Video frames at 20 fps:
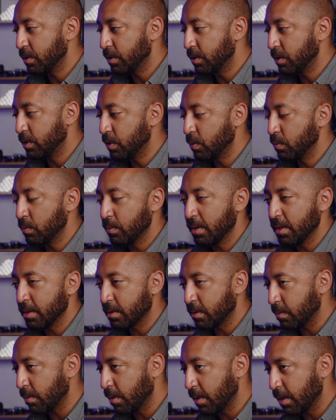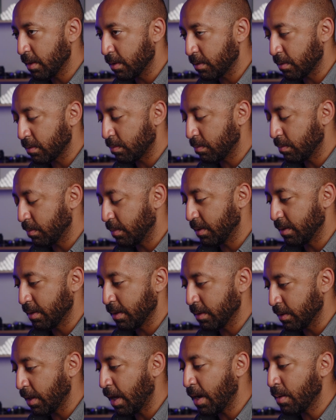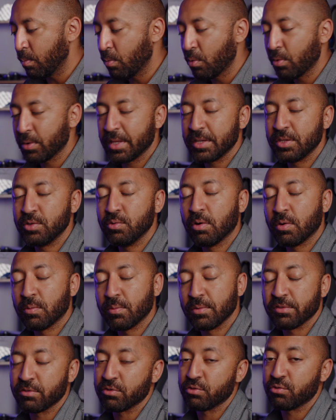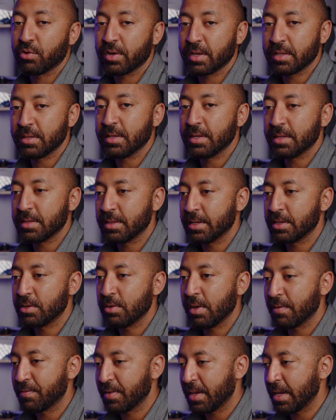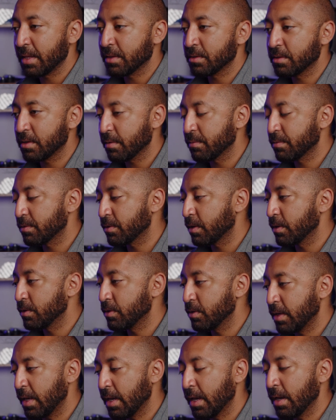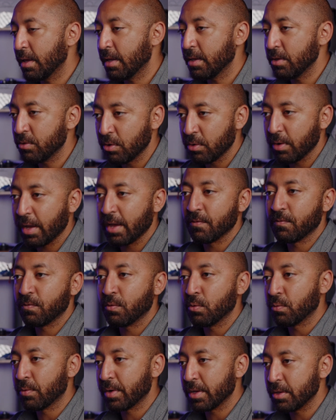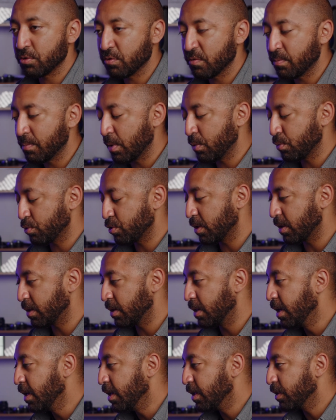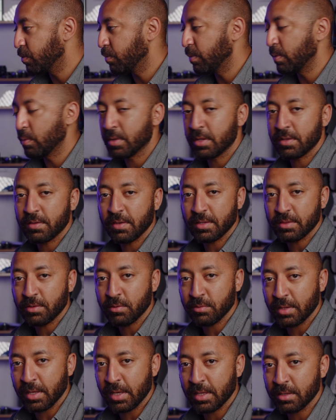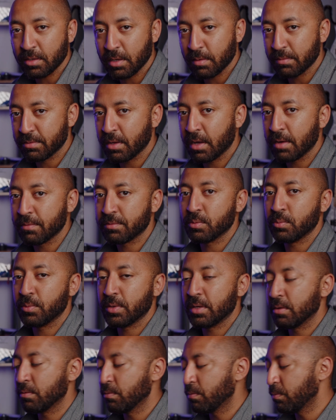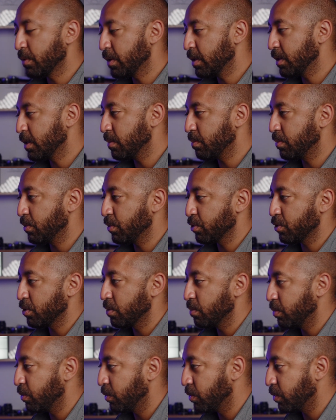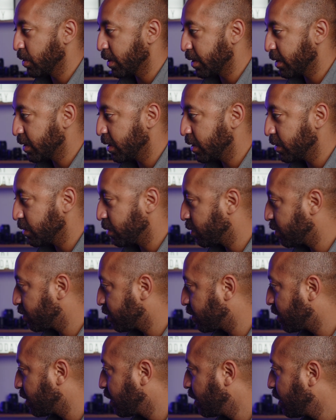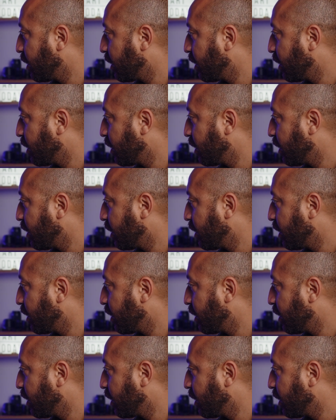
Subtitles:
it's a lot more like you are restricted, like you have handcuffs on. You don't have full range of motion. So we wanna take those handcuffs off so we can really push and pull our colors.